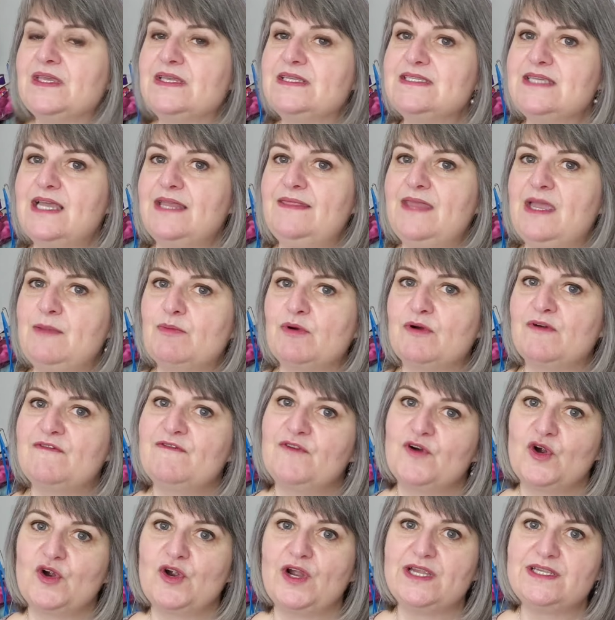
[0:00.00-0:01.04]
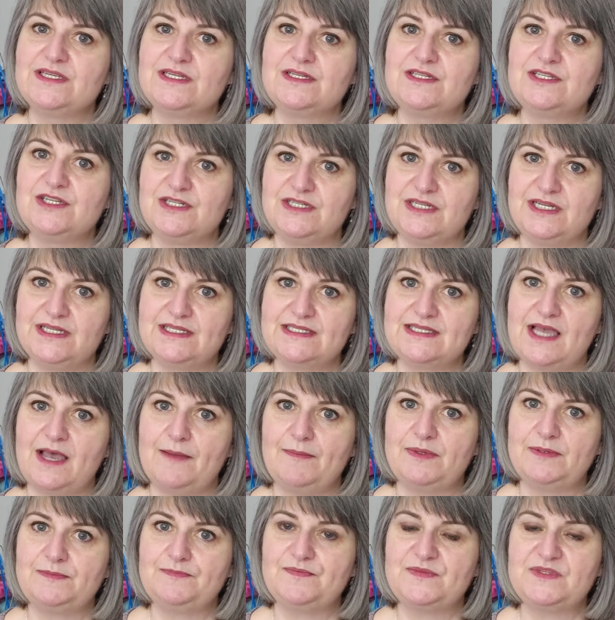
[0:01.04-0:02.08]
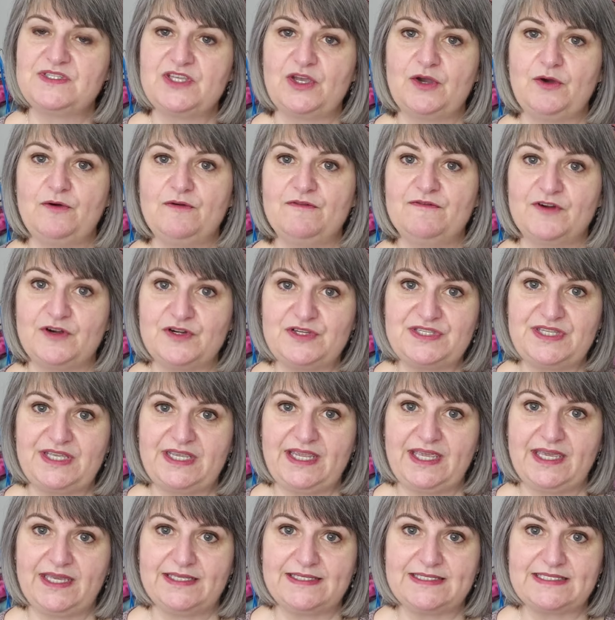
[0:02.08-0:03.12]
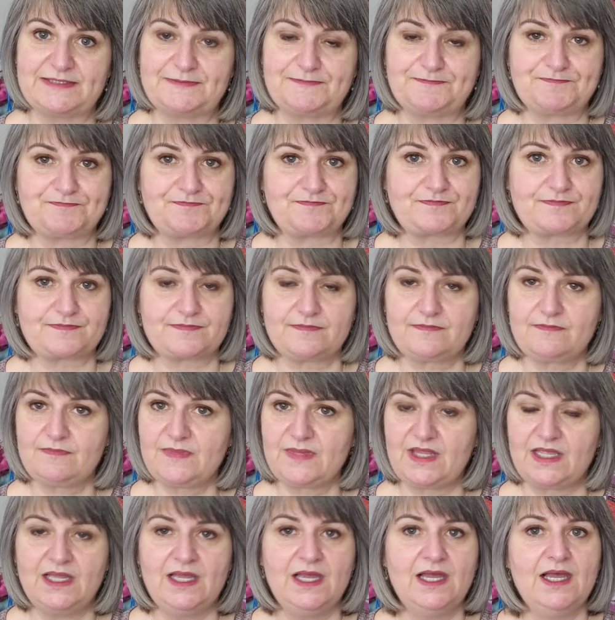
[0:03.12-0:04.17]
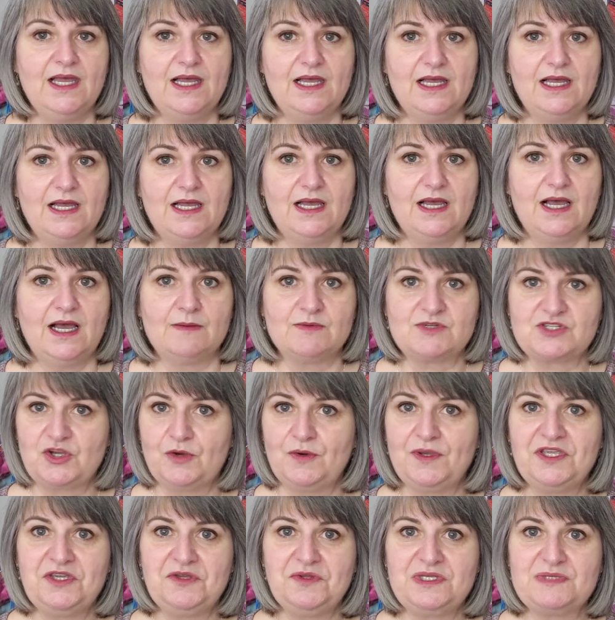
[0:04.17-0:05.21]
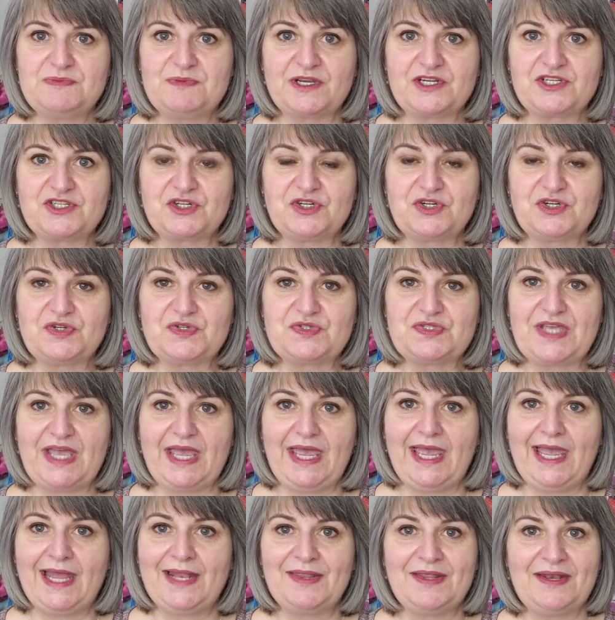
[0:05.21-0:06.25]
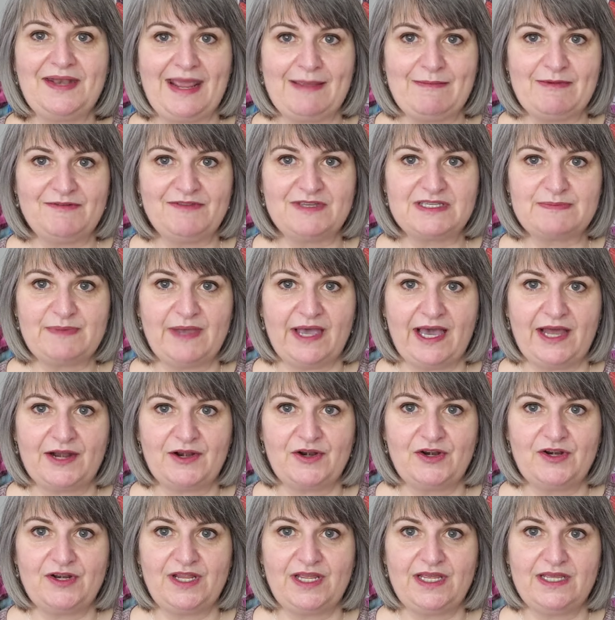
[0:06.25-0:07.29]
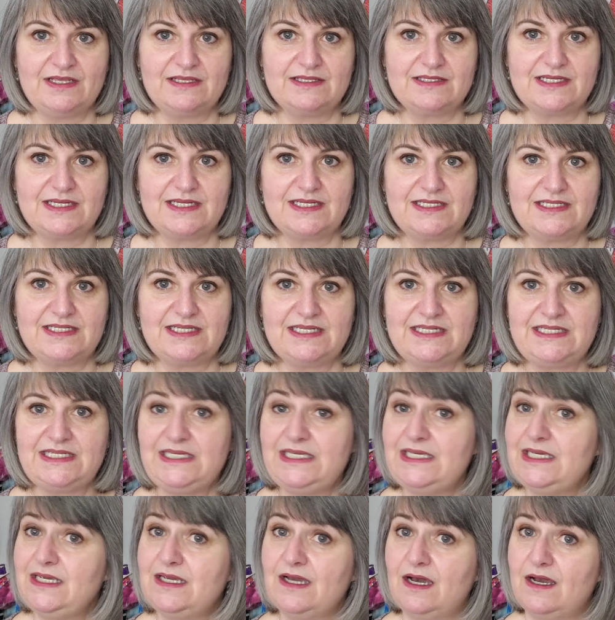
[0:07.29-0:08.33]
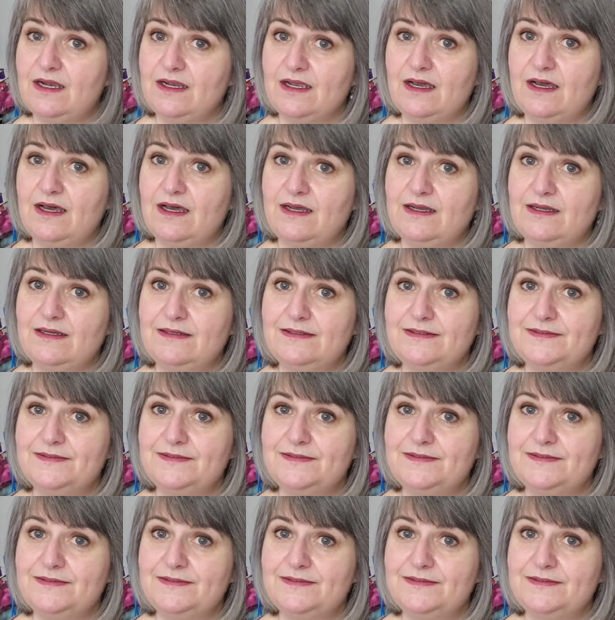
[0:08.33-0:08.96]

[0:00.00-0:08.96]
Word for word: said they prefer it to Tits Up. So first thing is, I'm showing you these pictures and the name of this pattern is Tittygaga.